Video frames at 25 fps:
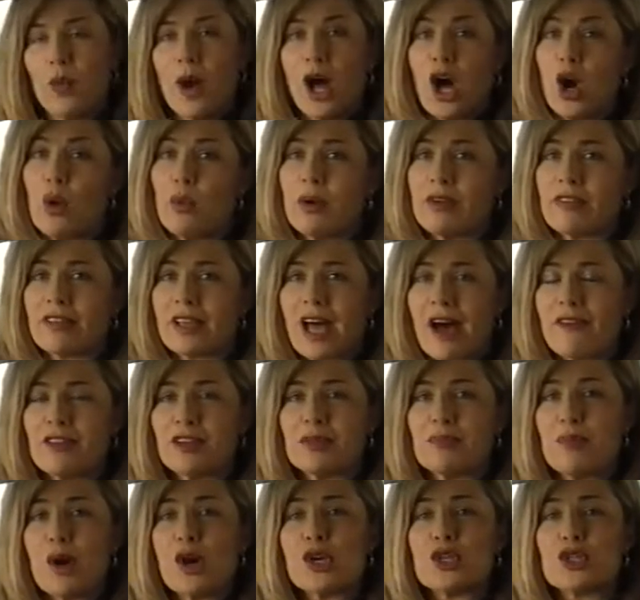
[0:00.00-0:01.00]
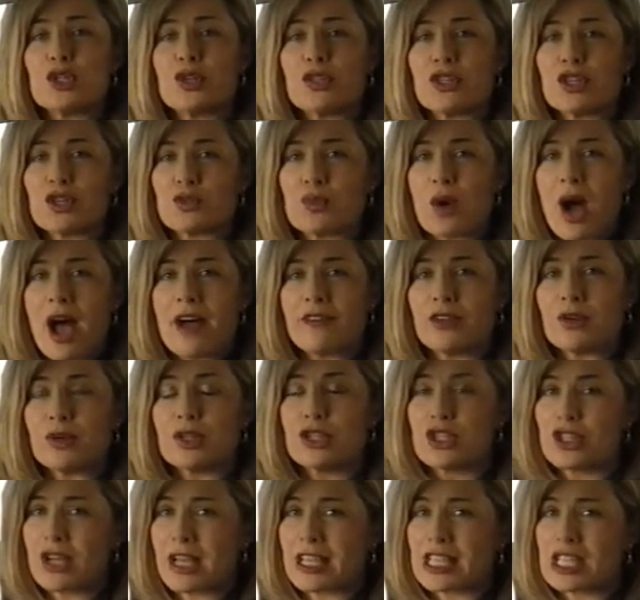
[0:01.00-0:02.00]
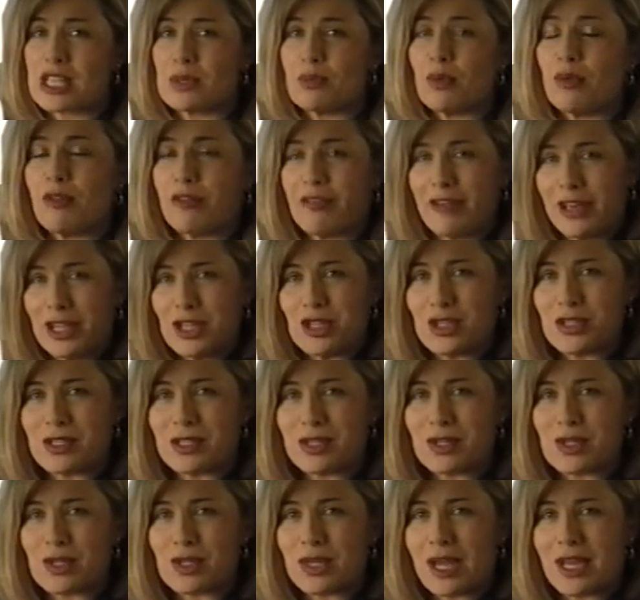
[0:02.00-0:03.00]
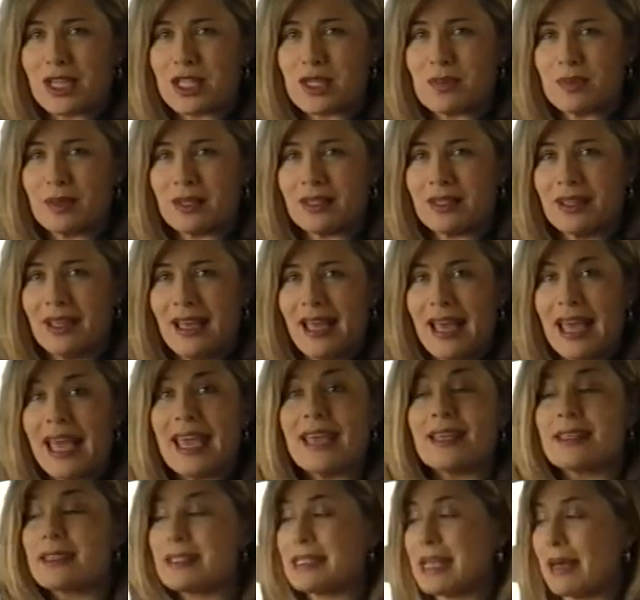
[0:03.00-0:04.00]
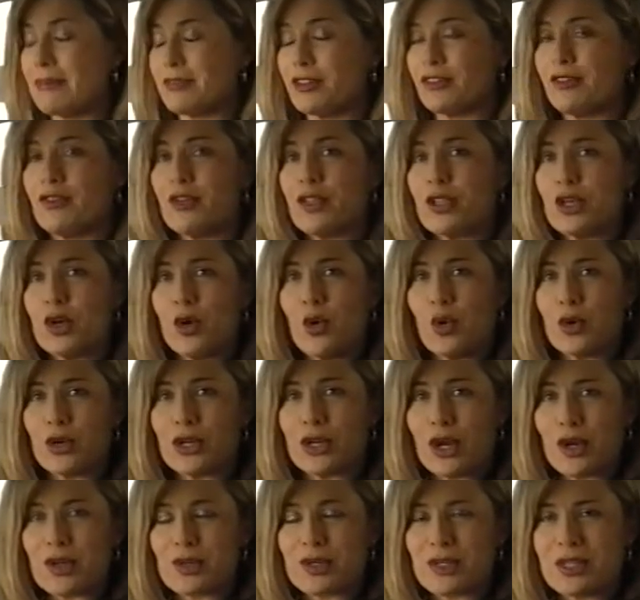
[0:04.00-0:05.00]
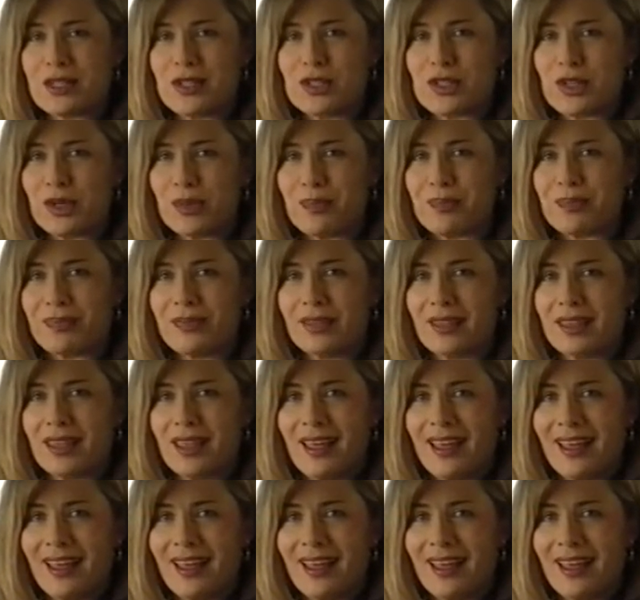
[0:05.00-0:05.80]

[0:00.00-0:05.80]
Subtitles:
Well, we've covered most of the driver adjustable features in Statesman except for the audio system.